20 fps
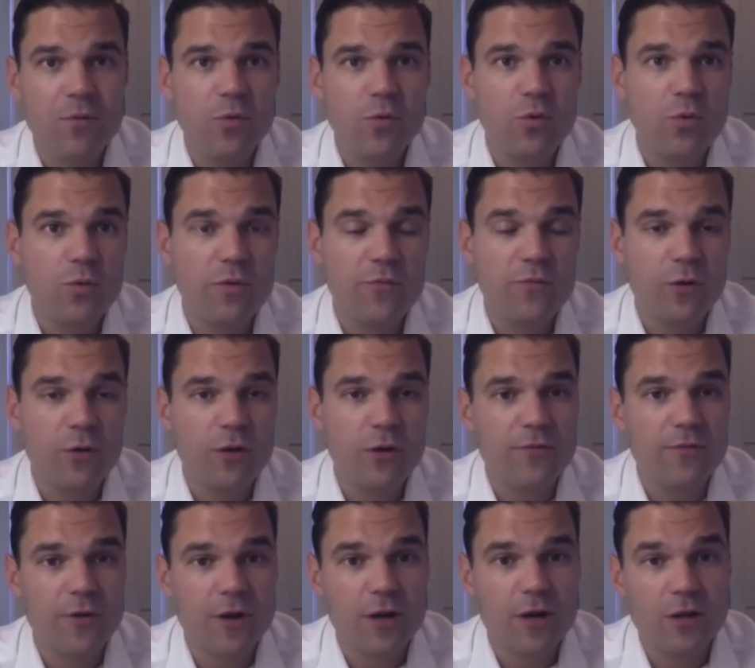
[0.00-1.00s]
who we've worked
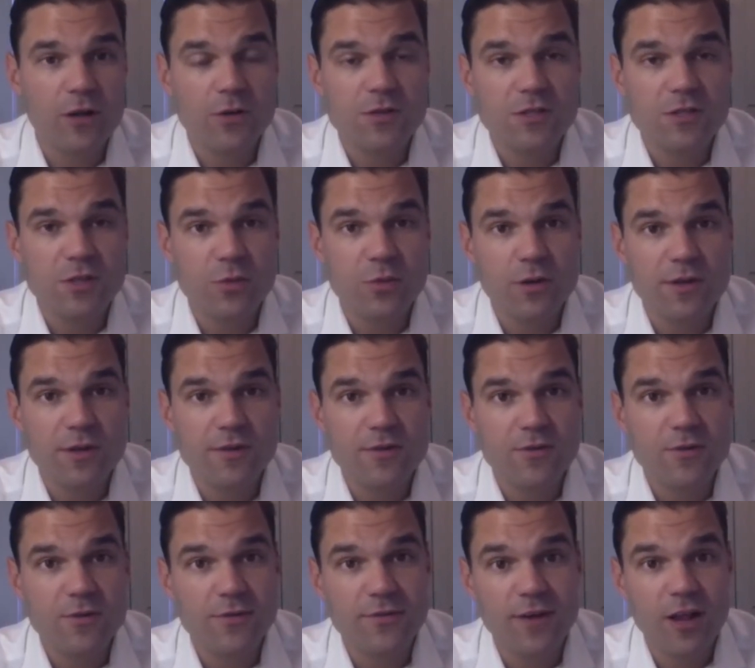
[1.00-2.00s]
very closely with
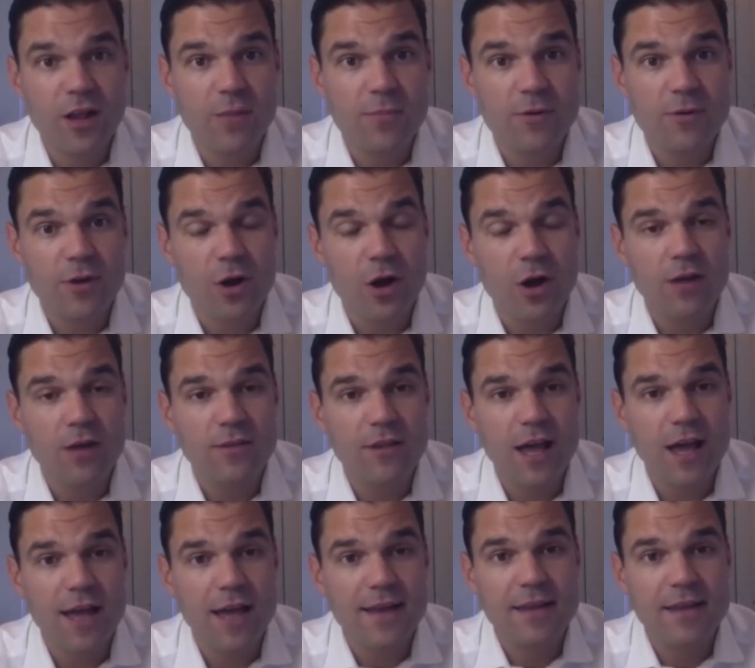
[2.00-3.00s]
to develop an
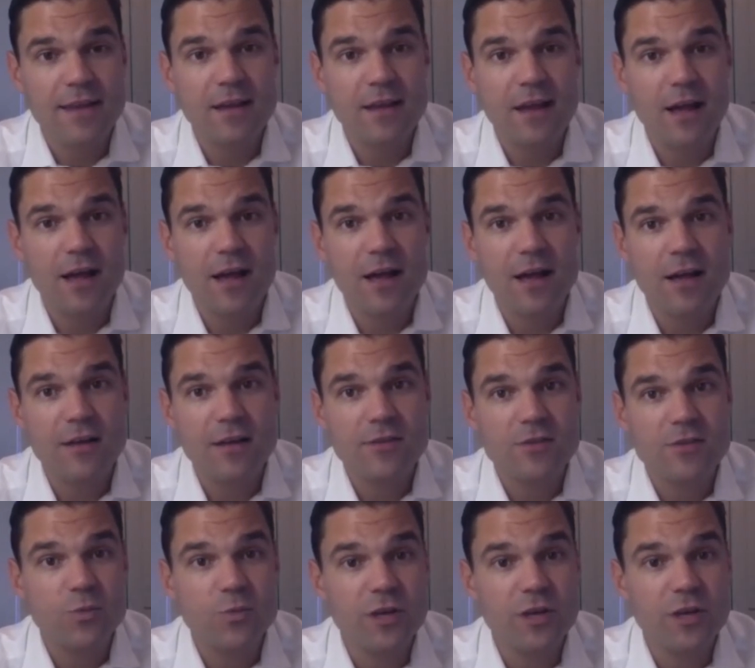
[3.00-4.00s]
online
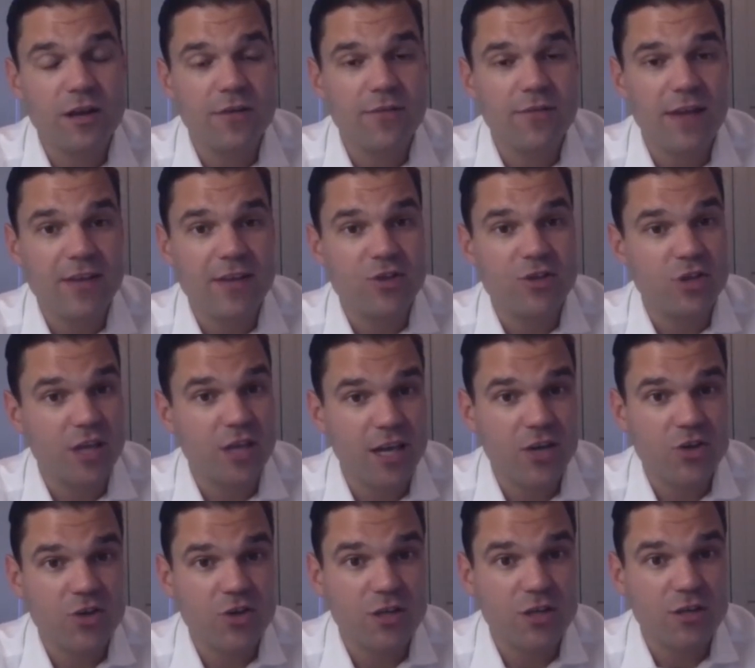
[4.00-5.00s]
suite of
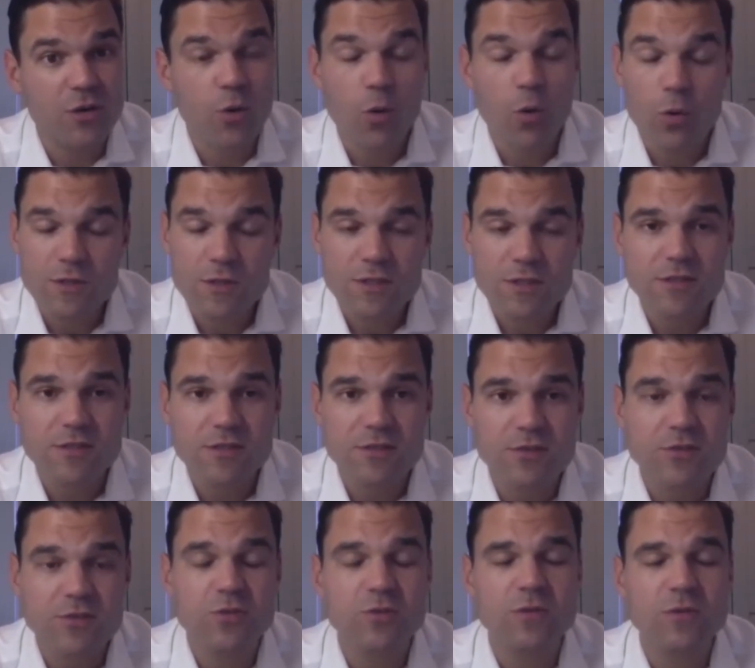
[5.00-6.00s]
education courses and
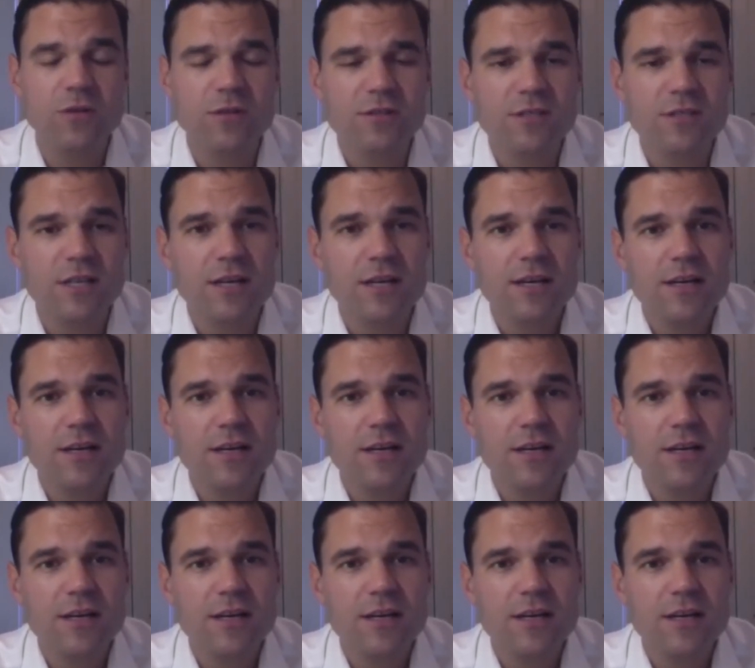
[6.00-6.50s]
tools.